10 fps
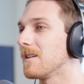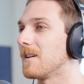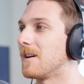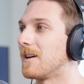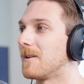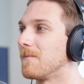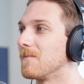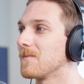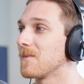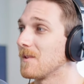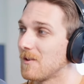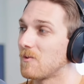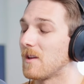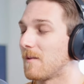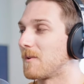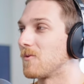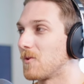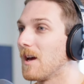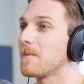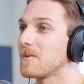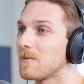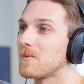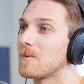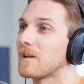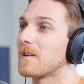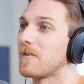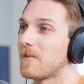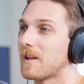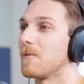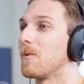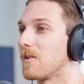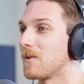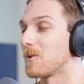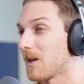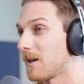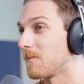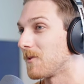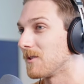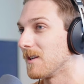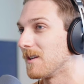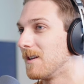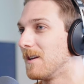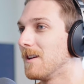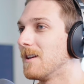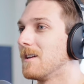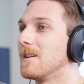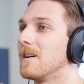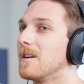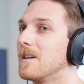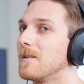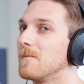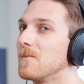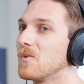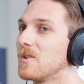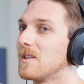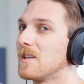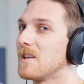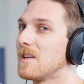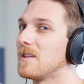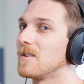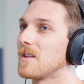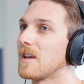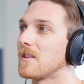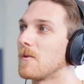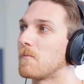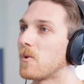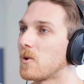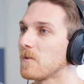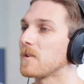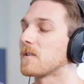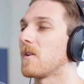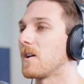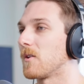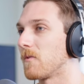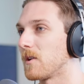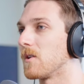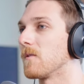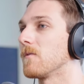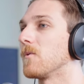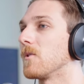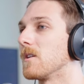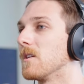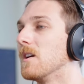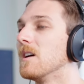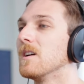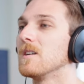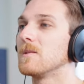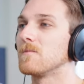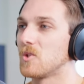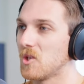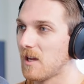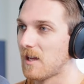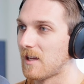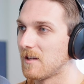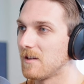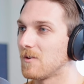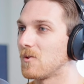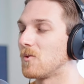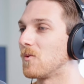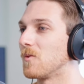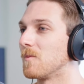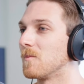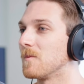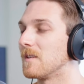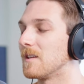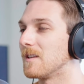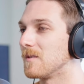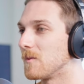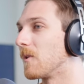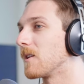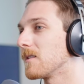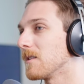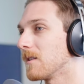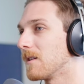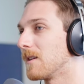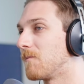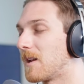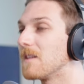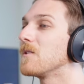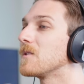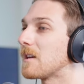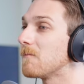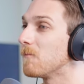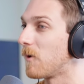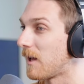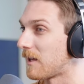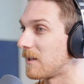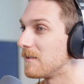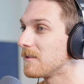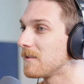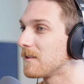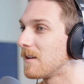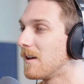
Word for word: um, i mean through the opposite perspective of like a wealthy retired person um, is like the perfect father figure for jane who is smart in many of the same ways